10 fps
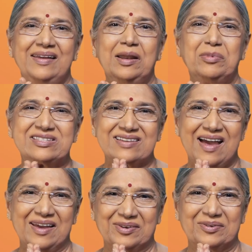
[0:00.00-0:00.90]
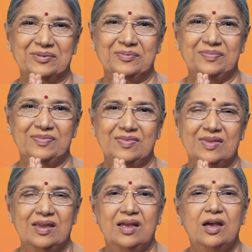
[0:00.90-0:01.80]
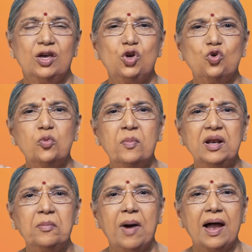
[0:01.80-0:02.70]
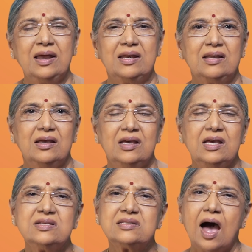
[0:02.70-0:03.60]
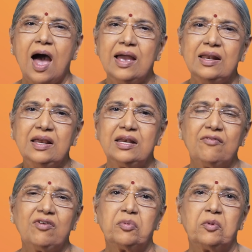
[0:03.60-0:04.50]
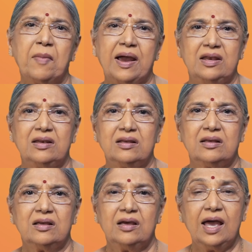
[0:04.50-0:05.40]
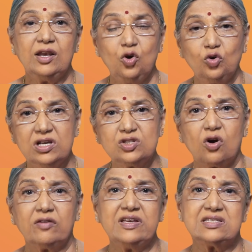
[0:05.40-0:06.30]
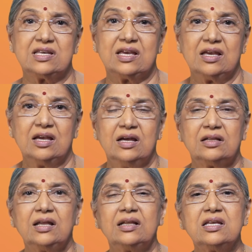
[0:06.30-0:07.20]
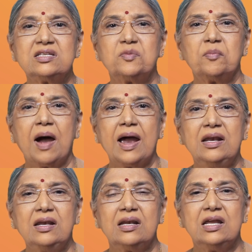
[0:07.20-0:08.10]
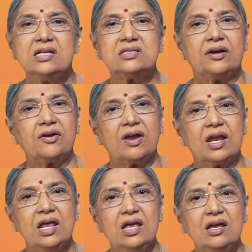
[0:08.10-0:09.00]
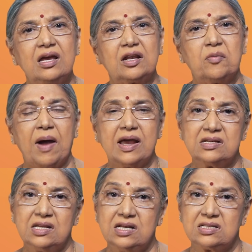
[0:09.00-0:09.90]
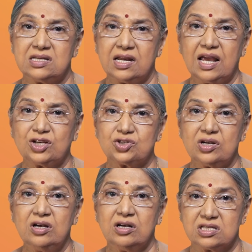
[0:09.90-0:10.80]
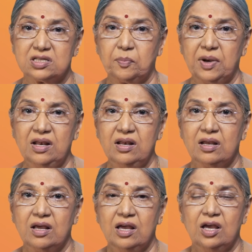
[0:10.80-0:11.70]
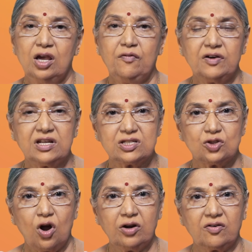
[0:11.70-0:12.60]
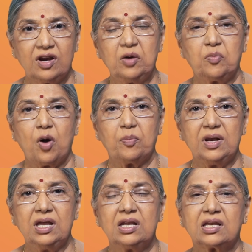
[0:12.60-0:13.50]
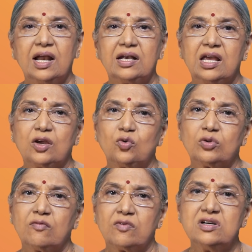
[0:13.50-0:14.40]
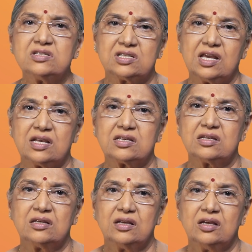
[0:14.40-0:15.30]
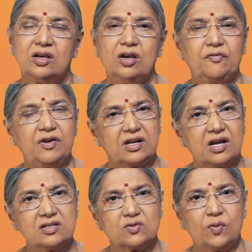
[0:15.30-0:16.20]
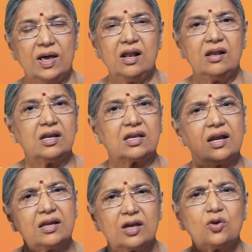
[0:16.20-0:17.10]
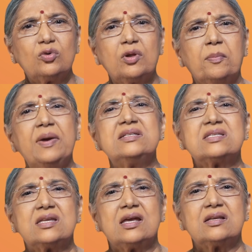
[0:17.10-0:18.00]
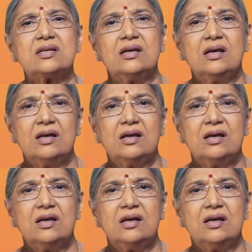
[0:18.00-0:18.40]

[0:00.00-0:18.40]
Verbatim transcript: Namaskar. Human mind is highly developed mind and yogis always say that this mind needs training, it mind needs direction, discipline. If it is not trained properly, it can take you to the worst state. If it does well, it can take you to the best state.